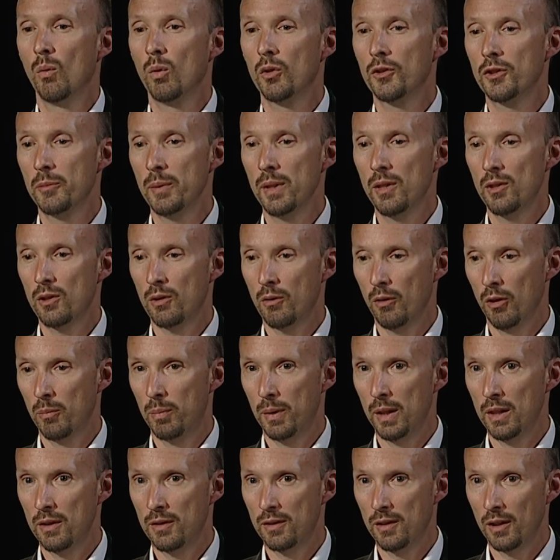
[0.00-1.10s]
Well, Smith's
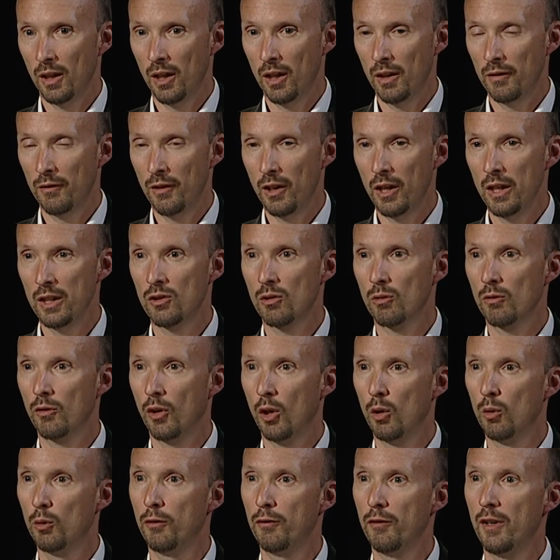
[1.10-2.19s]
Group is uh, a very sort of
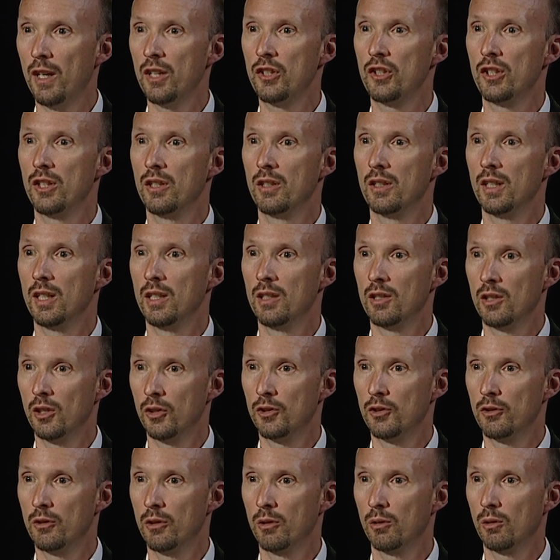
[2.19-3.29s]
old-fashioned
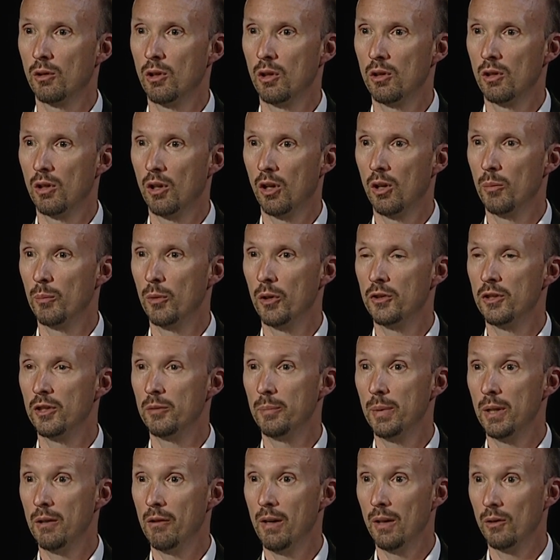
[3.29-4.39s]
industrial conglomerate.
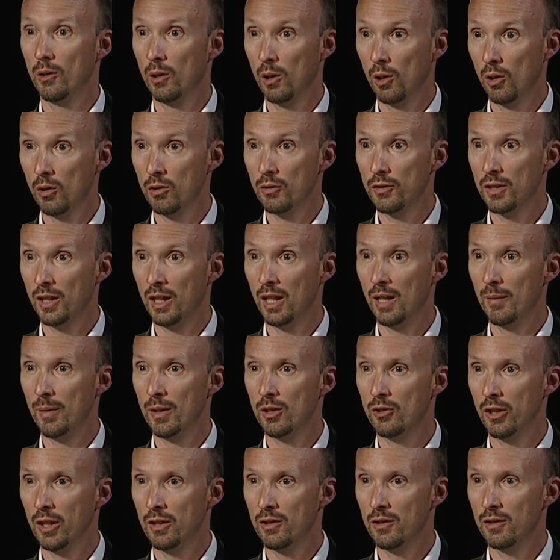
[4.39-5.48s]
It's been around a long time.
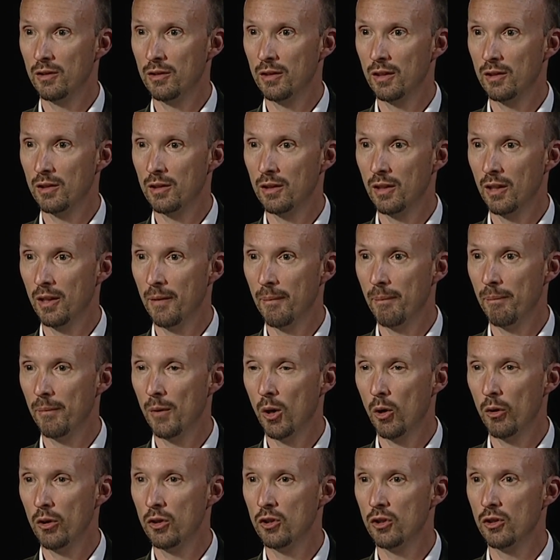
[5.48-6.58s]
It traces its um,
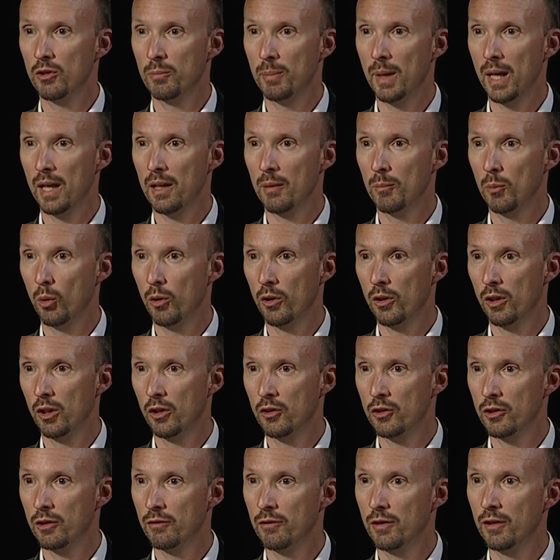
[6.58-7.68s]
origins back more than
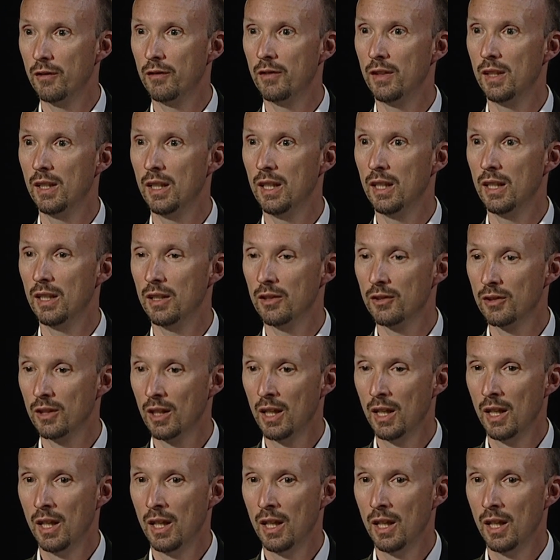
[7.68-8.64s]
150 years.